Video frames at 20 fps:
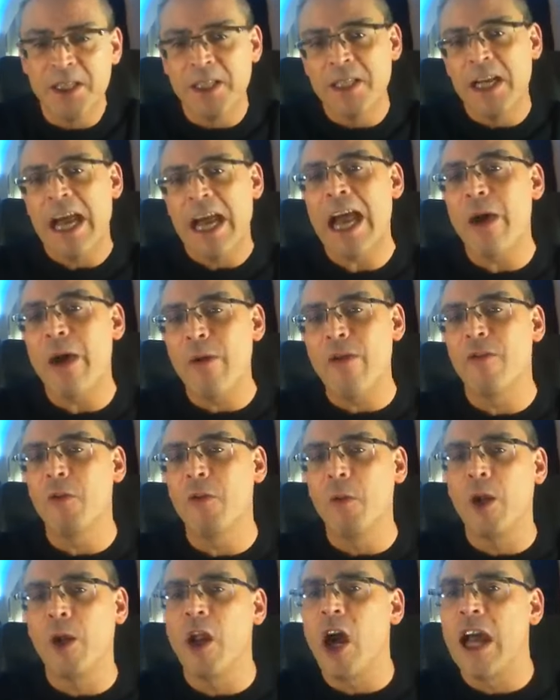However,
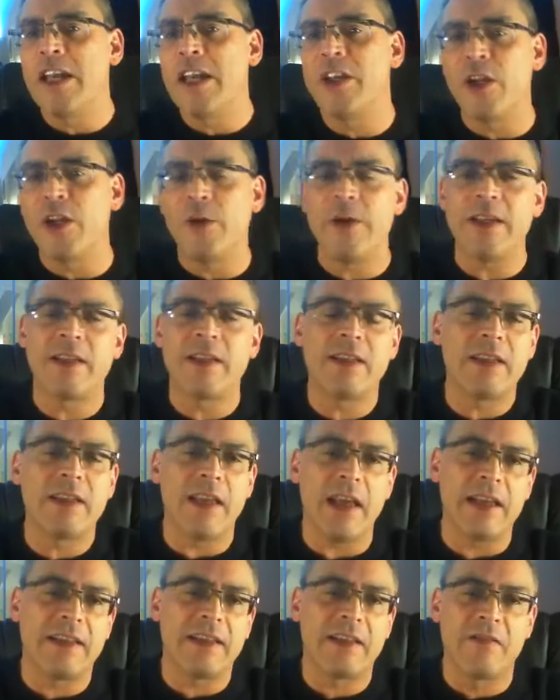what I do is
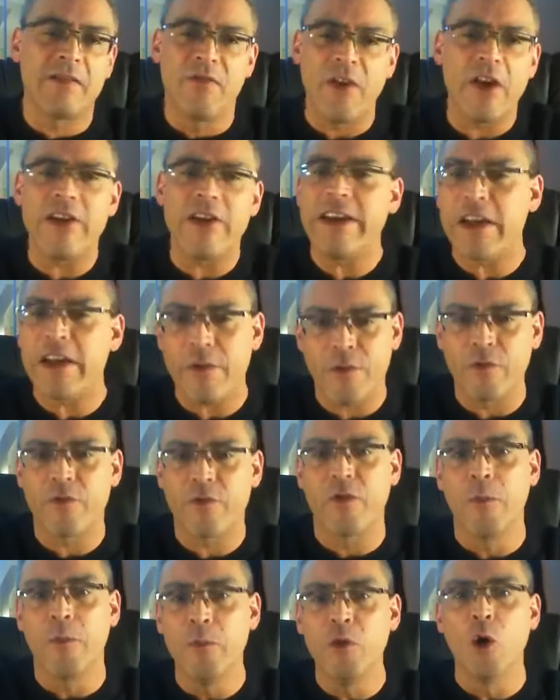very different
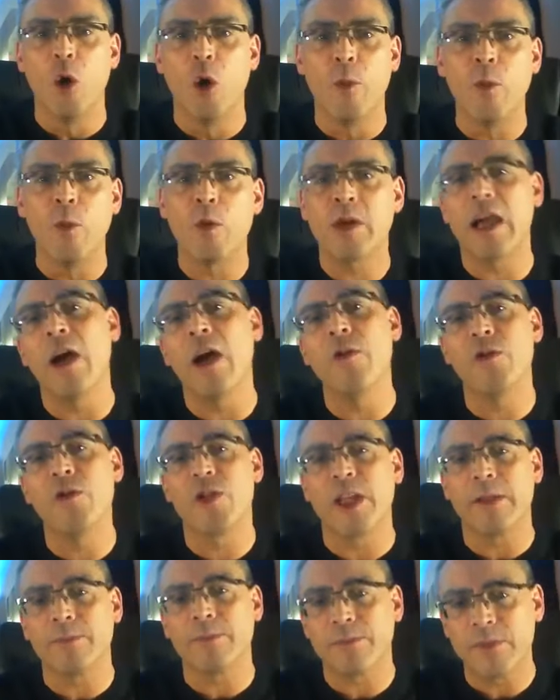from normal
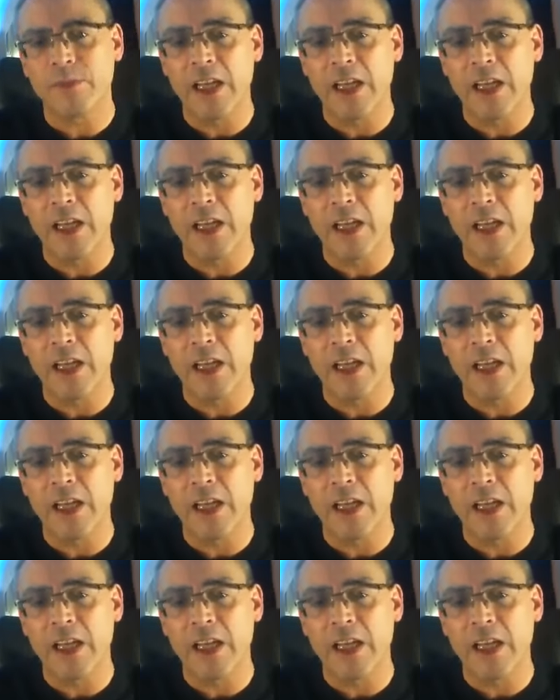coaching,